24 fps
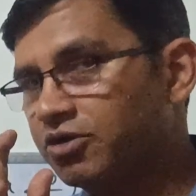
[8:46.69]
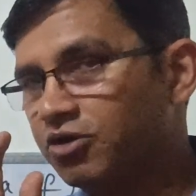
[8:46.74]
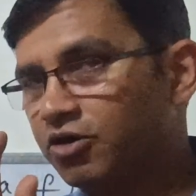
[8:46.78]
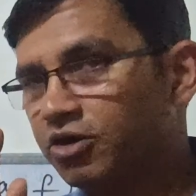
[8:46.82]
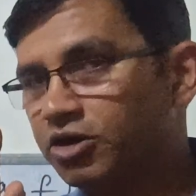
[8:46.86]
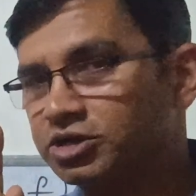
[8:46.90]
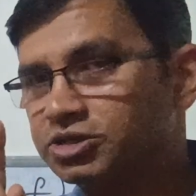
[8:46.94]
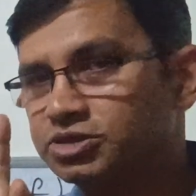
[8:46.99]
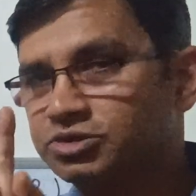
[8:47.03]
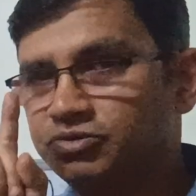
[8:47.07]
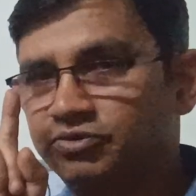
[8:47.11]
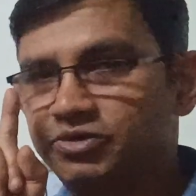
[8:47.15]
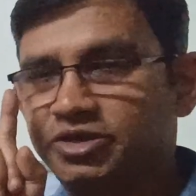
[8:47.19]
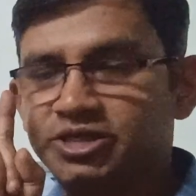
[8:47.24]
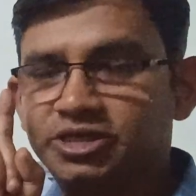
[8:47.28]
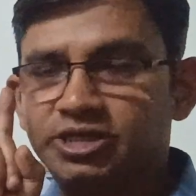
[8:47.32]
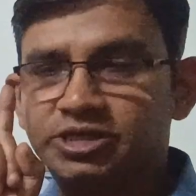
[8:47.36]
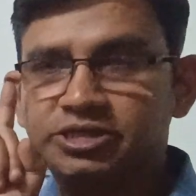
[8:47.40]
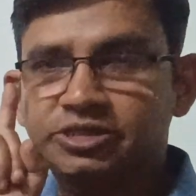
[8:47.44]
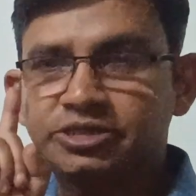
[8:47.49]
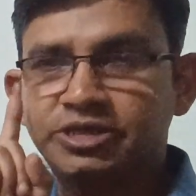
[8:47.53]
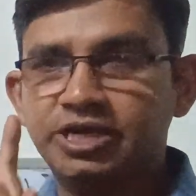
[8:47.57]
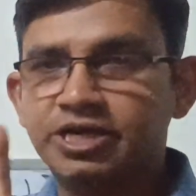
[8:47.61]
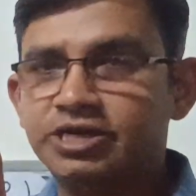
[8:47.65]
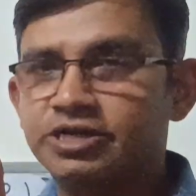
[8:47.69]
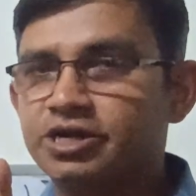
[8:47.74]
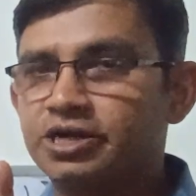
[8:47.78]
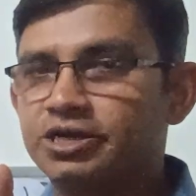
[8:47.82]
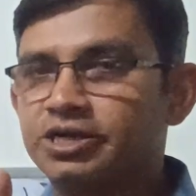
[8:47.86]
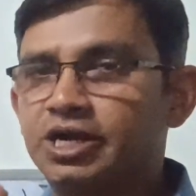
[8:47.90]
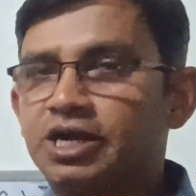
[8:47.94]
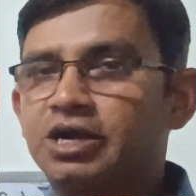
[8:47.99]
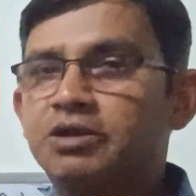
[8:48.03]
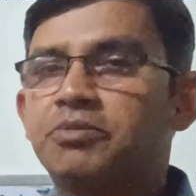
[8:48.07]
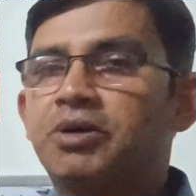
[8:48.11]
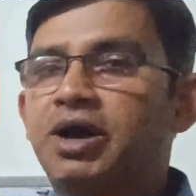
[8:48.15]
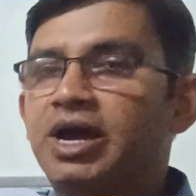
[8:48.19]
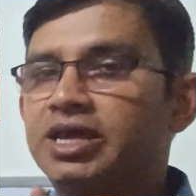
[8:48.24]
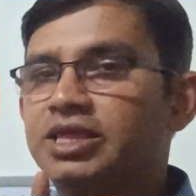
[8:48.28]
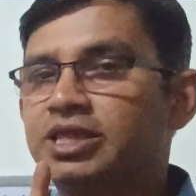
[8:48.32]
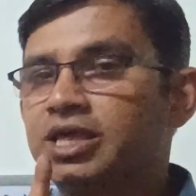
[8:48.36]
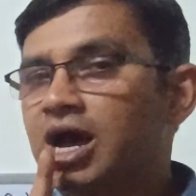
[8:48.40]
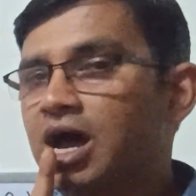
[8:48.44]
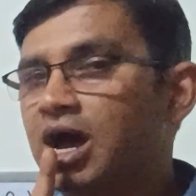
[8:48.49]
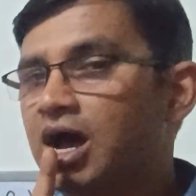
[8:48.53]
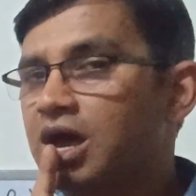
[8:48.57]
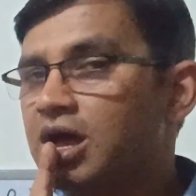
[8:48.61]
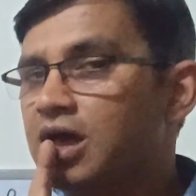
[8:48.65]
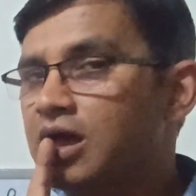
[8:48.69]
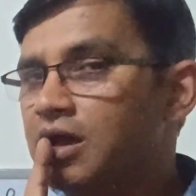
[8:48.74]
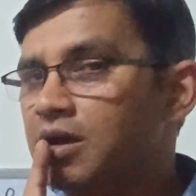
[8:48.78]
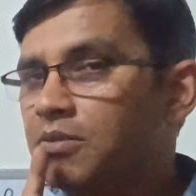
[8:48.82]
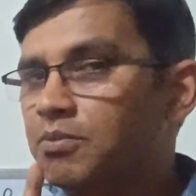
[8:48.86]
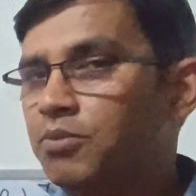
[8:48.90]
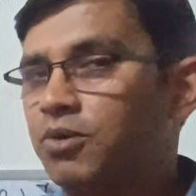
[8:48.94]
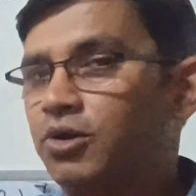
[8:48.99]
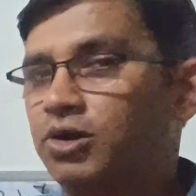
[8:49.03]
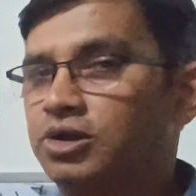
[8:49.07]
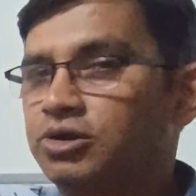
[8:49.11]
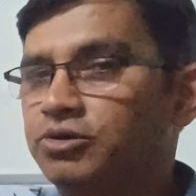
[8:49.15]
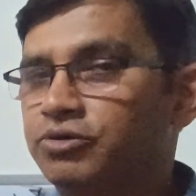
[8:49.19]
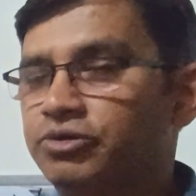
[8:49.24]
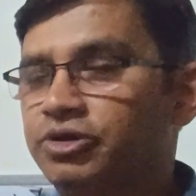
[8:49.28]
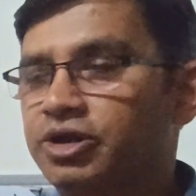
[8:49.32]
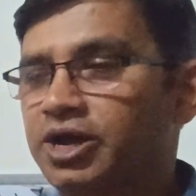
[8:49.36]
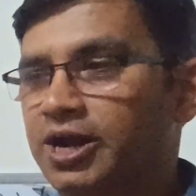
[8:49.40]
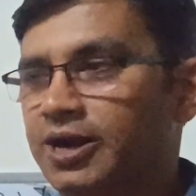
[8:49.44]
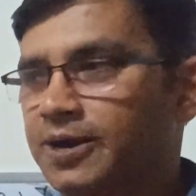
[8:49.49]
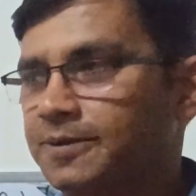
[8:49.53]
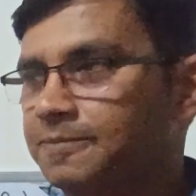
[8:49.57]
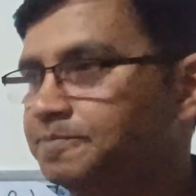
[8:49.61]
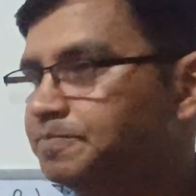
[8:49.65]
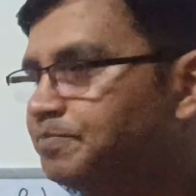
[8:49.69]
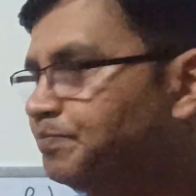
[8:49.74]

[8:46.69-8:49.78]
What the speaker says: cost which is dictated by the polluter.